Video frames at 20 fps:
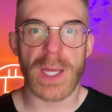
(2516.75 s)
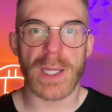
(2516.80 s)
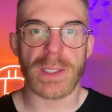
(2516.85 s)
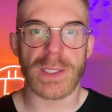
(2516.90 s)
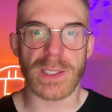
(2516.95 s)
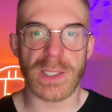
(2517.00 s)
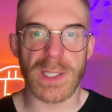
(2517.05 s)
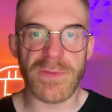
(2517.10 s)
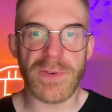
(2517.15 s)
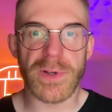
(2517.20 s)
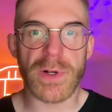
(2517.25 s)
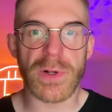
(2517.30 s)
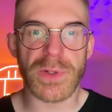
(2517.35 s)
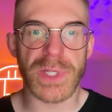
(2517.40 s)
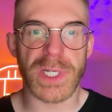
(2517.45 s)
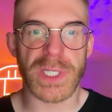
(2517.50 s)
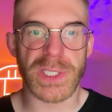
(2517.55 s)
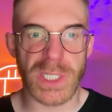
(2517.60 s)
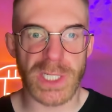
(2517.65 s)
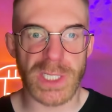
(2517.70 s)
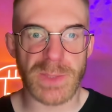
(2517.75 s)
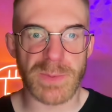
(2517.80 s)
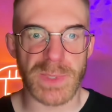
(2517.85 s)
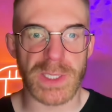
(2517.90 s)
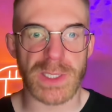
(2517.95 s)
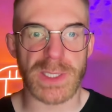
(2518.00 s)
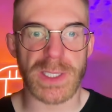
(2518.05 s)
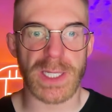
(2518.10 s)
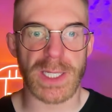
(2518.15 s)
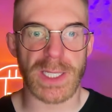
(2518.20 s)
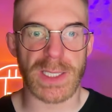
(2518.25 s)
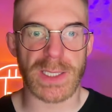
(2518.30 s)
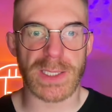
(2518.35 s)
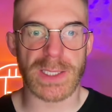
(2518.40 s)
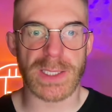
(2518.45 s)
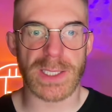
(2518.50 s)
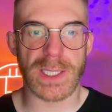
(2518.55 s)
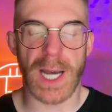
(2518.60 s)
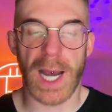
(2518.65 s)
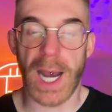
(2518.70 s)
The difficult adjustment
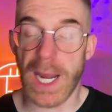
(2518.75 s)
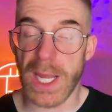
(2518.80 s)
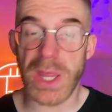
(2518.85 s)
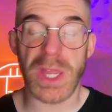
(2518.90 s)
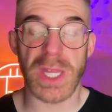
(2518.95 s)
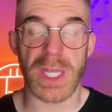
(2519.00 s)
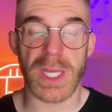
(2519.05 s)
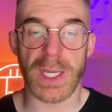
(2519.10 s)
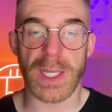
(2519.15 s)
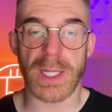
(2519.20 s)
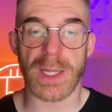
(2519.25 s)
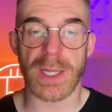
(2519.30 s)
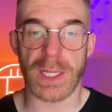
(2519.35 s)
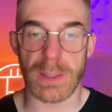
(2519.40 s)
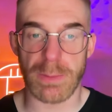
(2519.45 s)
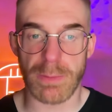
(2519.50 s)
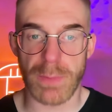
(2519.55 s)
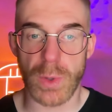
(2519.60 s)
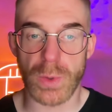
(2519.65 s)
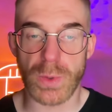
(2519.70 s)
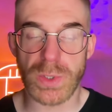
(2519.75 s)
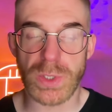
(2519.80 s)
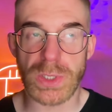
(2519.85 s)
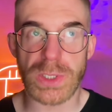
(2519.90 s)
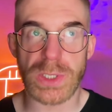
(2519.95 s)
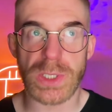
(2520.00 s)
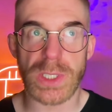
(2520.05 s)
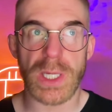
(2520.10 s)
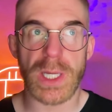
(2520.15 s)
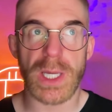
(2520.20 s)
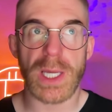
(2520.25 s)
is, I think, the most